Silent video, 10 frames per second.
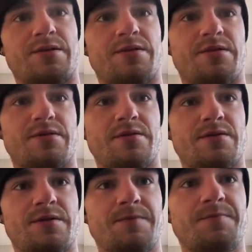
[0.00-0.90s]

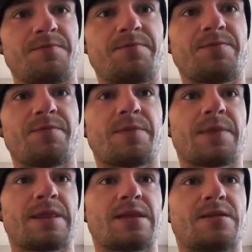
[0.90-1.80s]

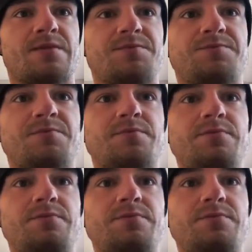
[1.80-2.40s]
Nobody speaks.